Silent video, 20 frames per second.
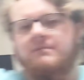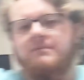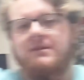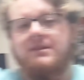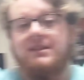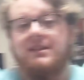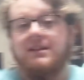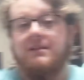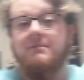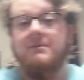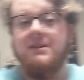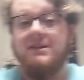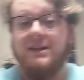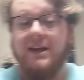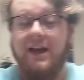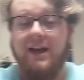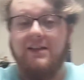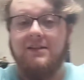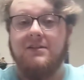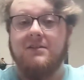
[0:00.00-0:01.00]
Been sitting at my
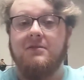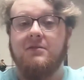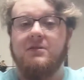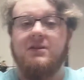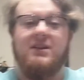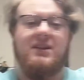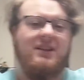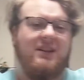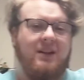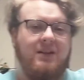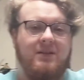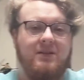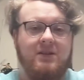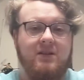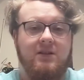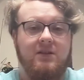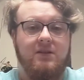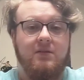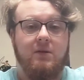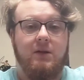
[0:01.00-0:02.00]
desk or sitting
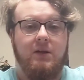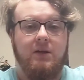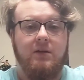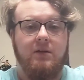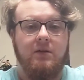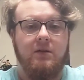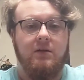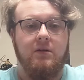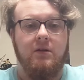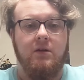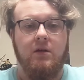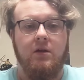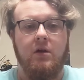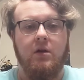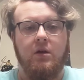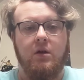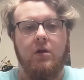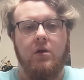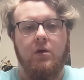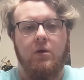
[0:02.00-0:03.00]
downstairs, depending on
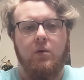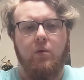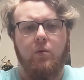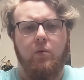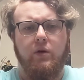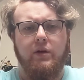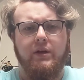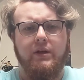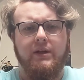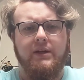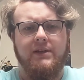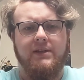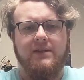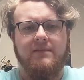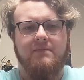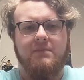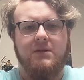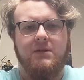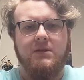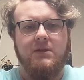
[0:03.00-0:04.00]
what it is
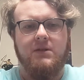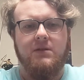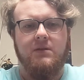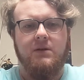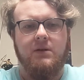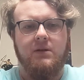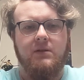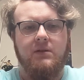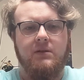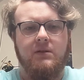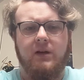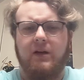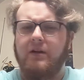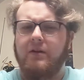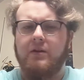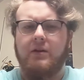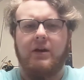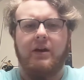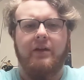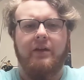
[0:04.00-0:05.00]
I've been doing. I
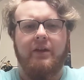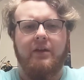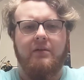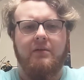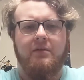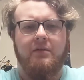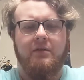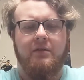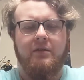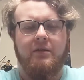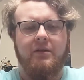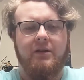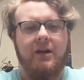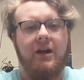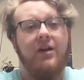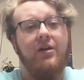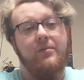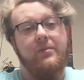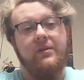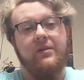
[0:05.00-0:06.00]
don't know how that would look.
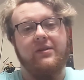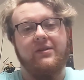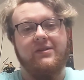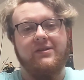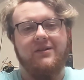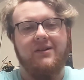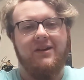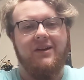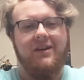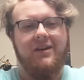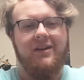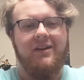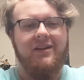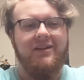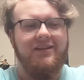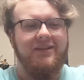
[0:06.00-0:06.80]
I hope it looks okay.